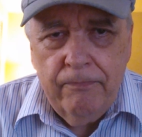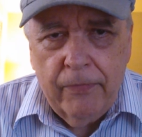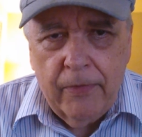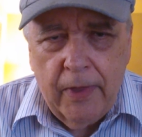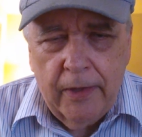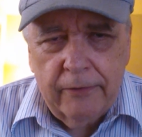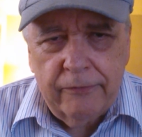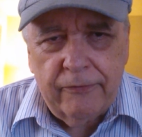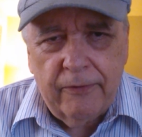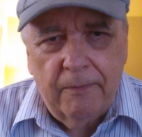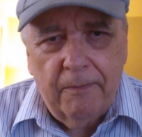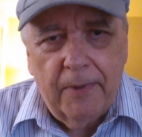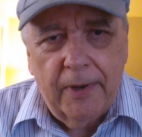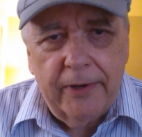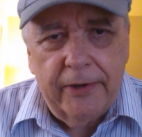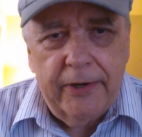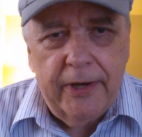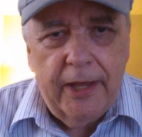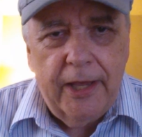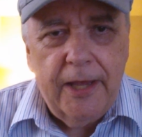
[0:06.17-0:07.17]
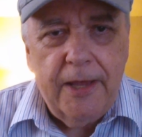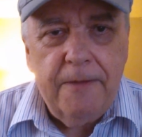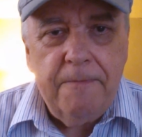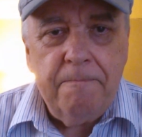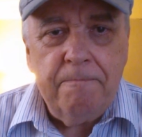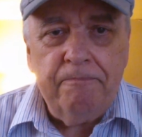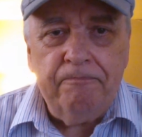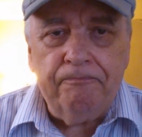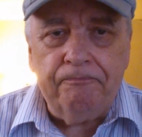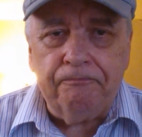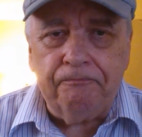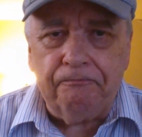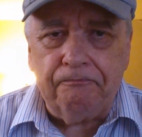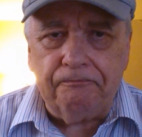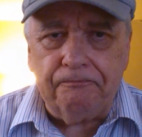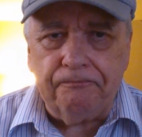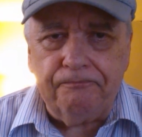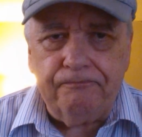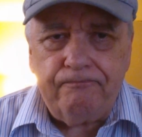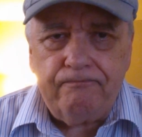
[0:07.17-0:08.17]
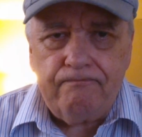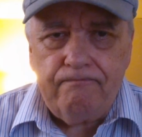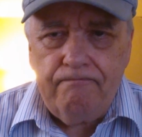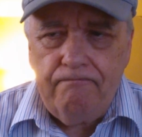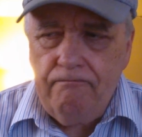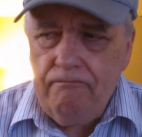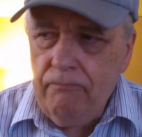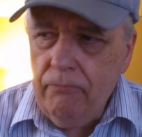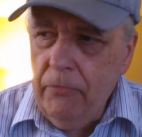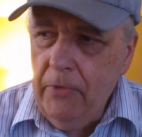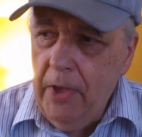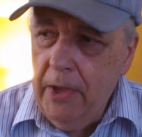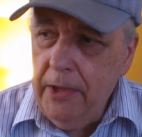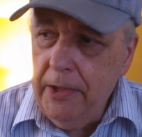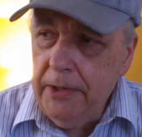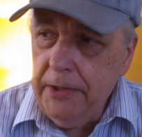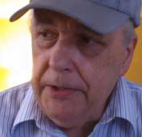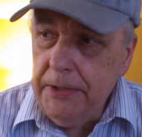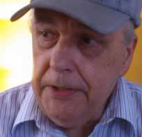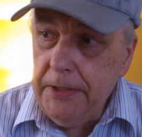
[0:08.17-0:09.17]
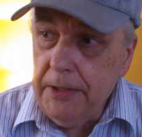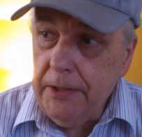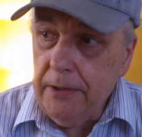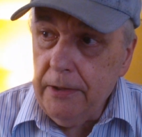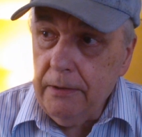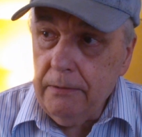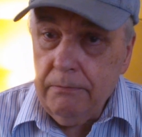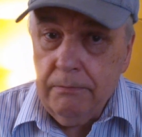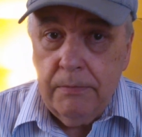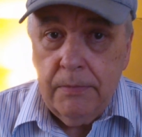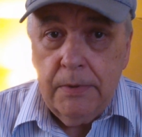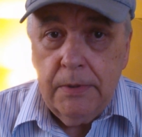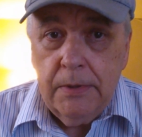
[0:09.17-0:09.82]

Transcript: It's a Monday, and